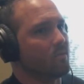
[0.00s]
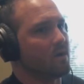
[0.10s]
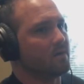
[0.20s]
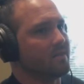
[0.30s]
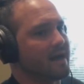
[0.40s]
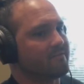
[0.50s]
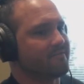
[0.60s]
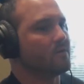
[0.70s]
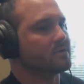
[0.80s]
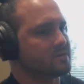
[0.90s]
while not
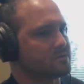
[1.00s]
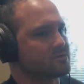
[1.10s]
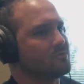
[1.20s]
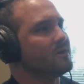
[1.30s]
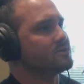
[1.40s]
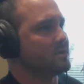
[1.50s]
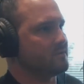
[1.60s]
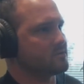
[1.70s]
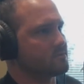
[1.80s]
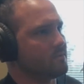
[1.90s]
focusing so much
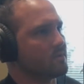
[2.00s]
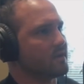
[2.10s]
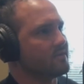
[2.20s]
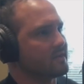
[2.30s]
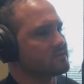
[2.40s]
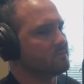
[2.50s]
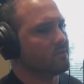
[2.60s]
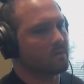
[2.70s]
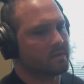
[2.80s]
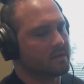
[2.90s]
on their sport. I think that's
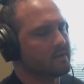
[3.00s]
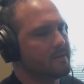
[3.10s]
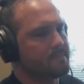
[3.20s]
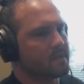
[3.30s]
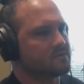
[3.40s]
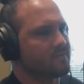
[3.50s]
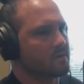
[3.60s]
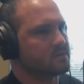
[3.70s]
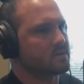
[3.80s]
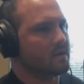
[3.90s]
important. And then as
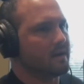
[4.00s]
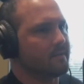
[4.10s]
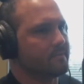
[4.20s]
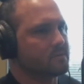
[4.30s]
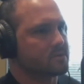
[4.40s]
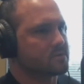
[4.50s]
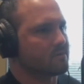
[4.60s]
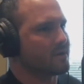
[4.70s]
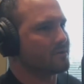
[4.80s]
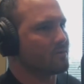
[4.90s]
far as just the
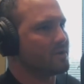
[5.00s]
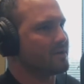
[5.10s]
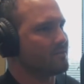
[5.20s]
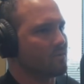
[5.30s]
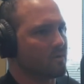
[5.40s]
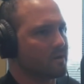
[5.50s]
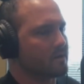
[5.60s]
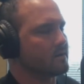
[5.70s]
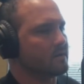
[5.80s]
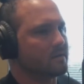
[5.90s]
regular weekend
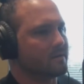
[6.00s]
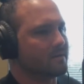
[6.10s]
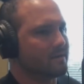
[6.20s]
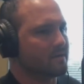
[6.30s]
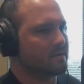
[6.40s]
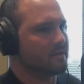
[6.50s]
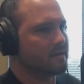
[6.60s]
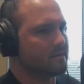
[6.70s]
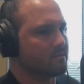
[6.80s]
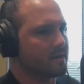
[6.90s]
warrior or
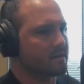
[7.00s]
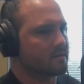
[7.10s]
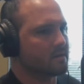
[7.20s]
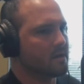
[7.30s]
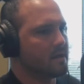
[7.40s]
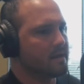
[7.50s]
the regular